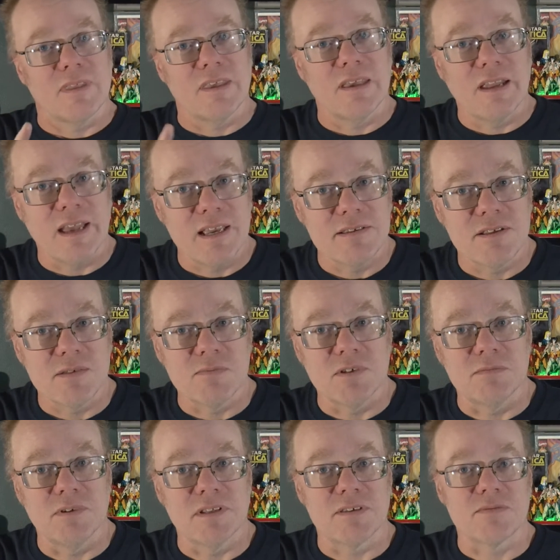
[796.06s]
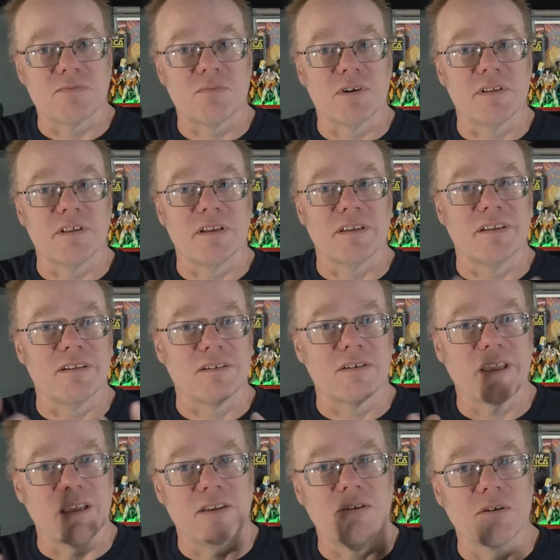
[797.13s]
It has its moments where they, you know,
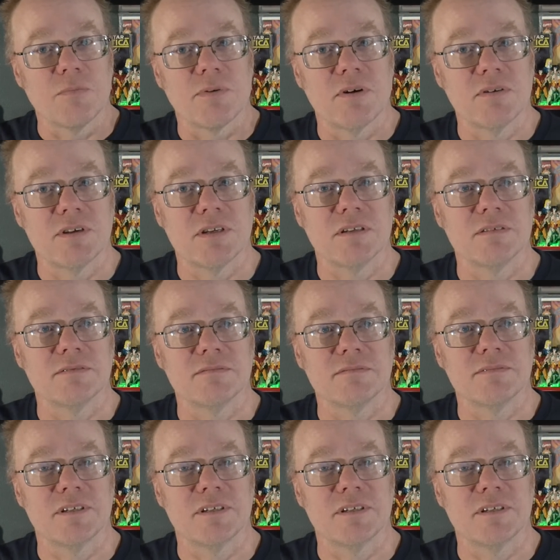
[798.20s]
okay, you're approaching,